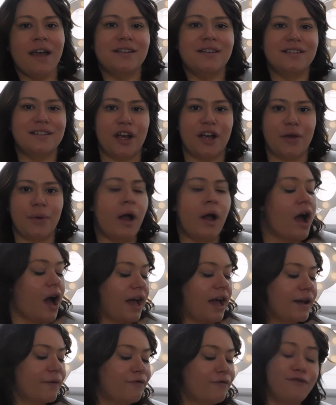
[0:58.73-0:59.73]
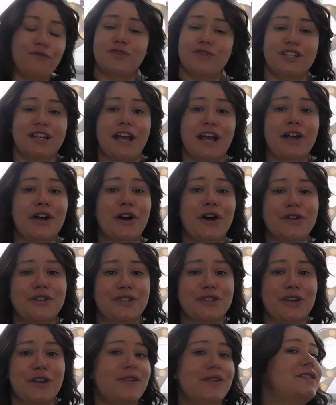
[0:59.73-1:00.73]
So, unfortunately I
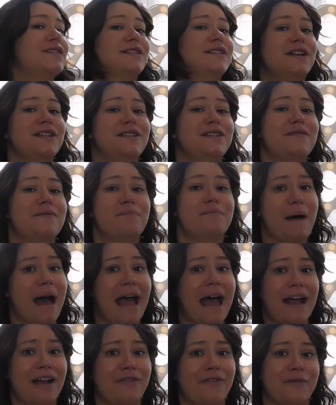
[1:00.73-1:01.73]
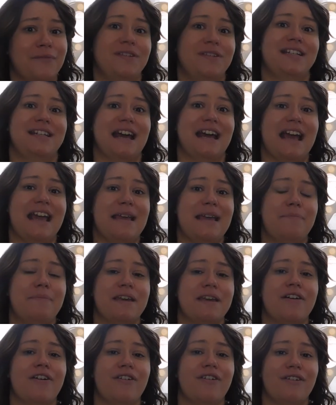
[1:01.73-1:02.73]
can't show you the size of the bag from today
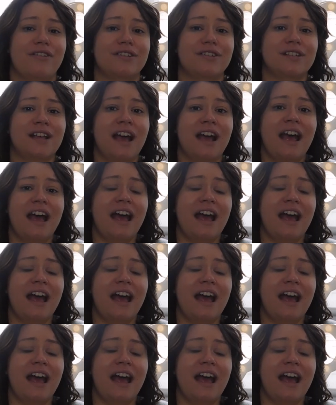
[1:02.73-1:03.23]
because,